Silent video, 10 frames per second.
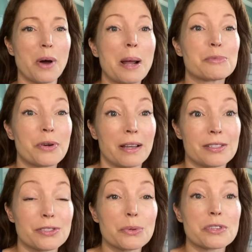what I'm trying
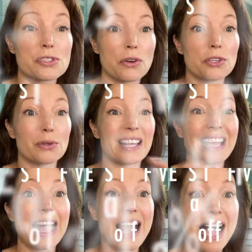to do is show you
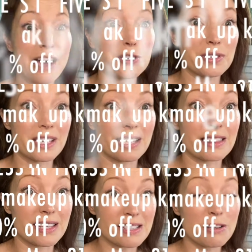like how you can
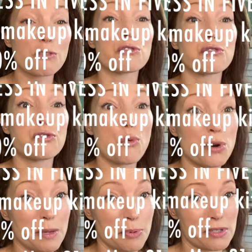get this for
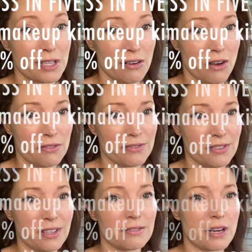40% off,
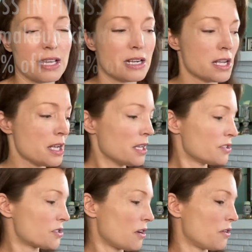right?
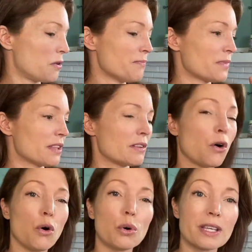So the
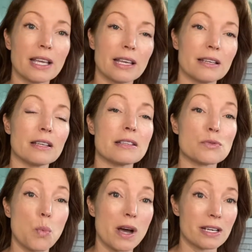whole kit
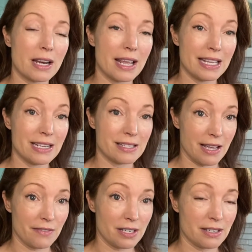is
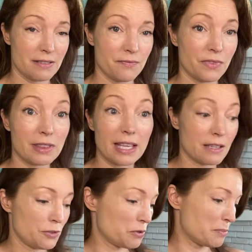187. Like
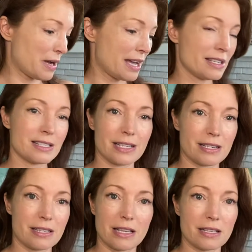if you were to buy these
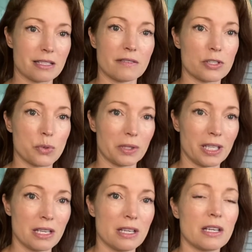six things
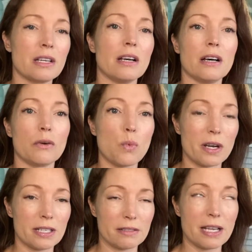individually, uh,
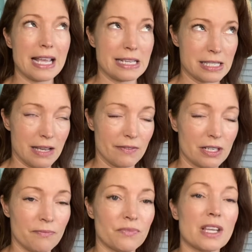
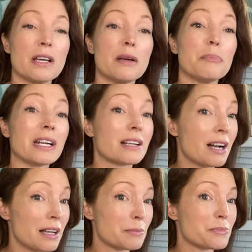187. But it
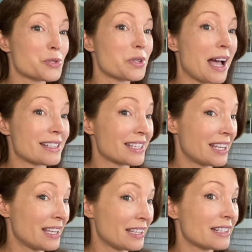comes as a
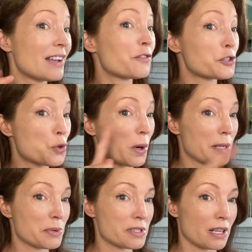kit for
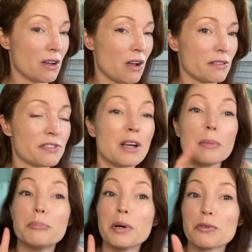20% off.
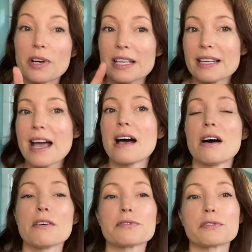But right
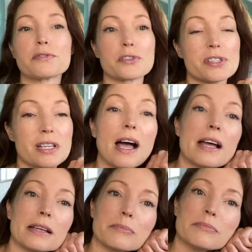now, for first
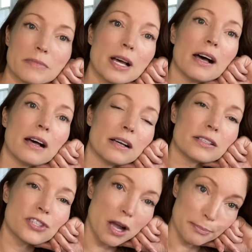time uh,
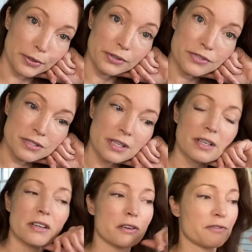shoppers
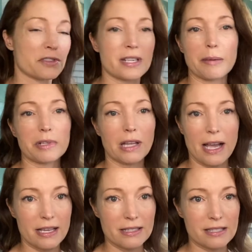or first time
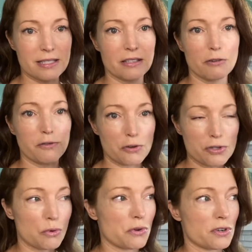clients, your
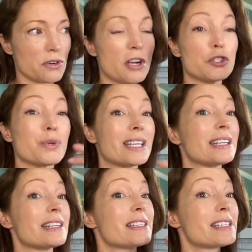first order, you get
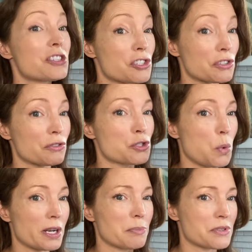an additional
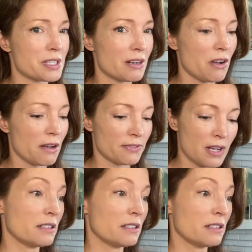20% off.